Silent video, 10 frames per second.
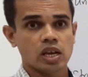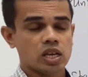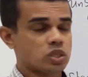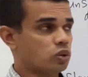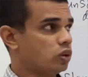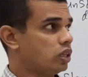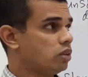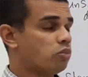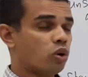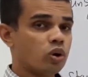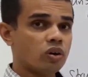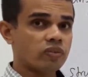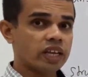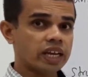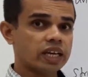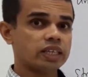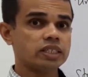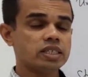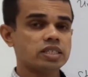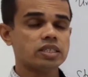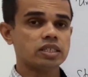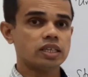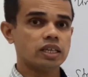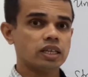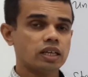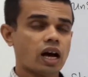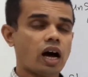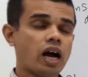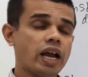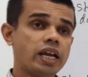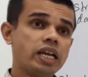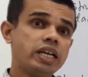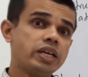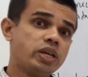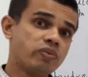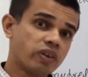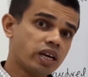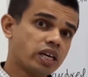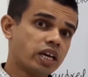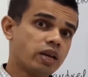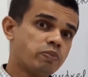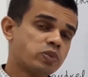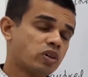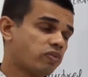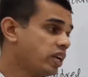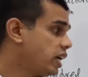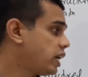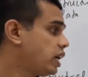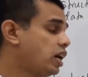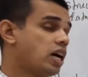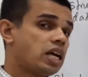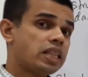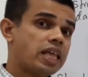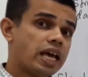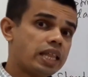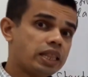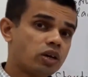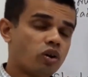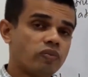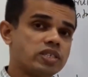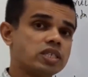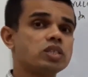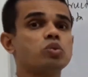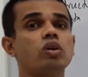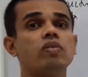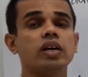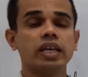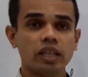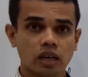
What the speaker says: So the board of directors are handling different types of data than the officers who are working the